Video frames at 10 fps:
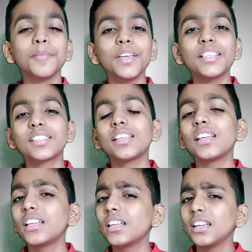
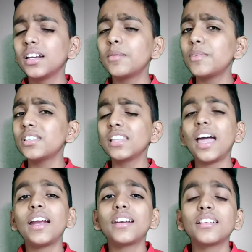It means
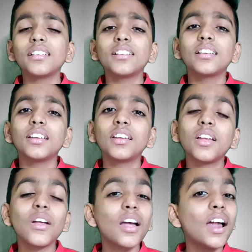that
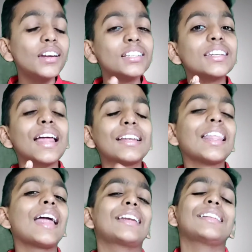
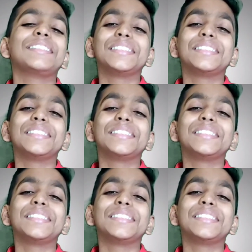understand that.